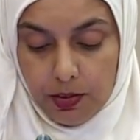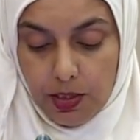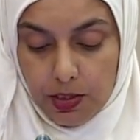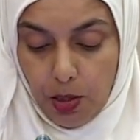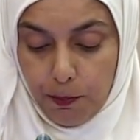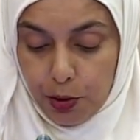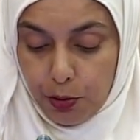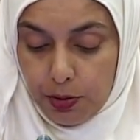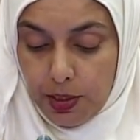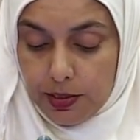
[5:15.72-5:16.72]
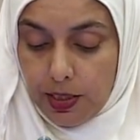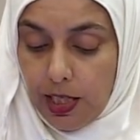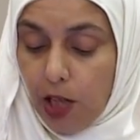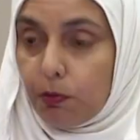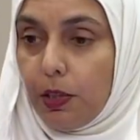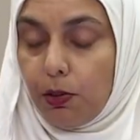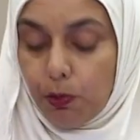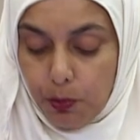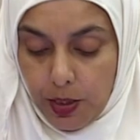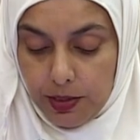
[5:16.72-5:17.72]
These opportunities allowed me to
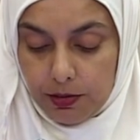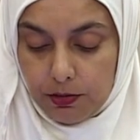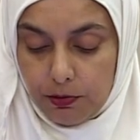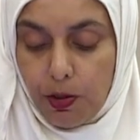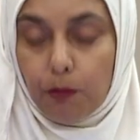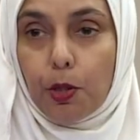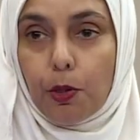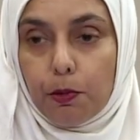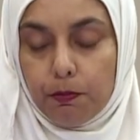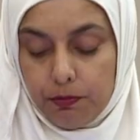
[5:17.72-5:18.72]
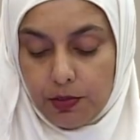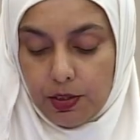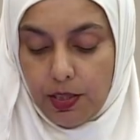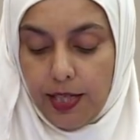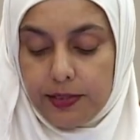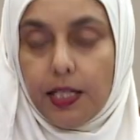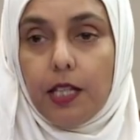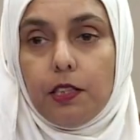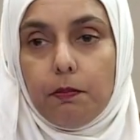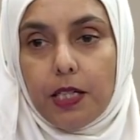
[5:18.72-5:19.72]
work from home,
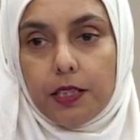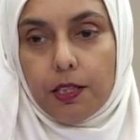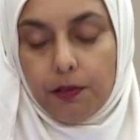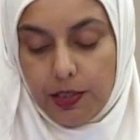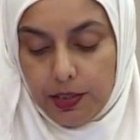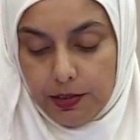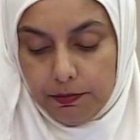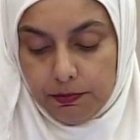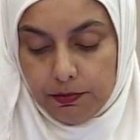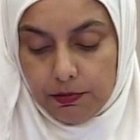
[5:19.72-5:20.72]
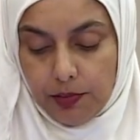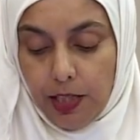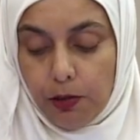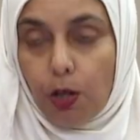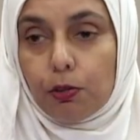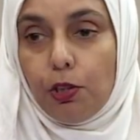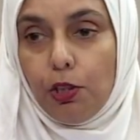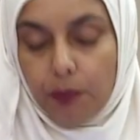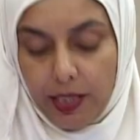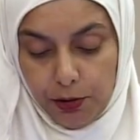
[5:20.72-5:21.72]
excel in my career, and
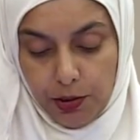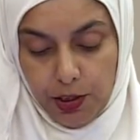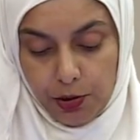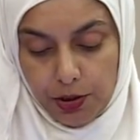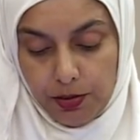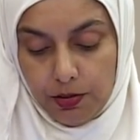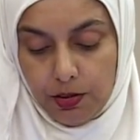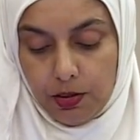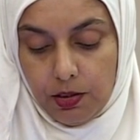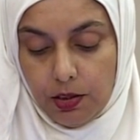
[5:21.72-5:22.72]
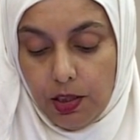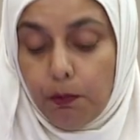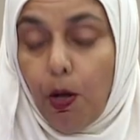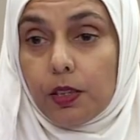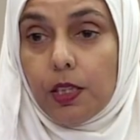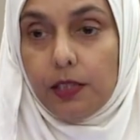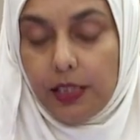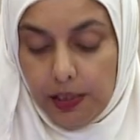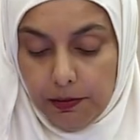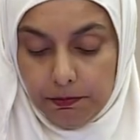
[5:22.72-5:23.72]
continue my education.
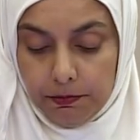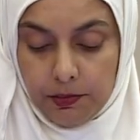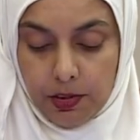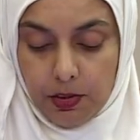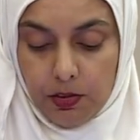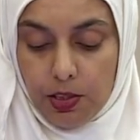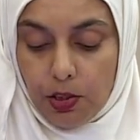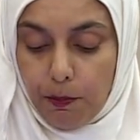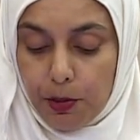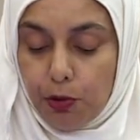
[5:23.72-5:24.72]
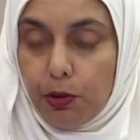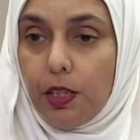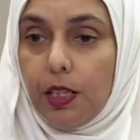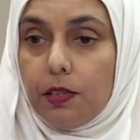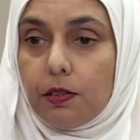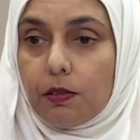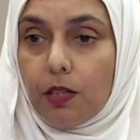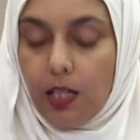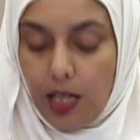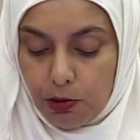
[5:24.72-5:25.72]
Importantly, these opportunities
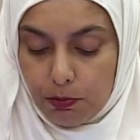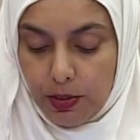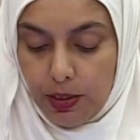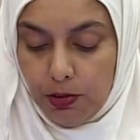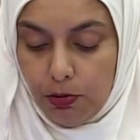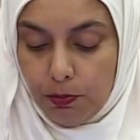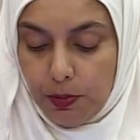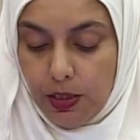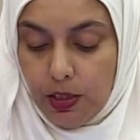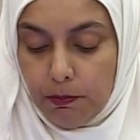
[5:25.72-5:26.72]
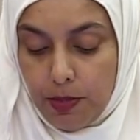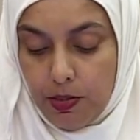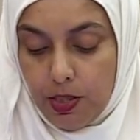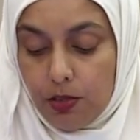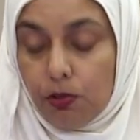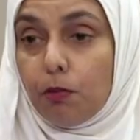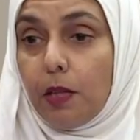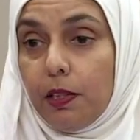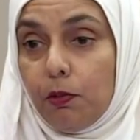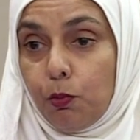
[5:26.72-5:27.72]
allowed me to be a mother to
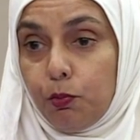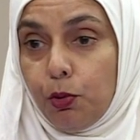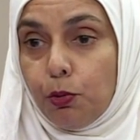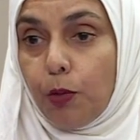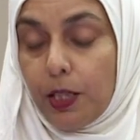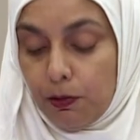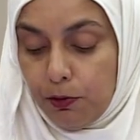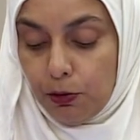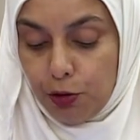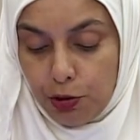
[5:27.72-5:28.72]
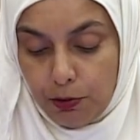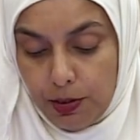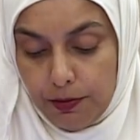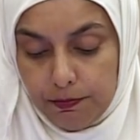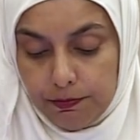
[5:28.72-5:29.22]
my two wonderful children.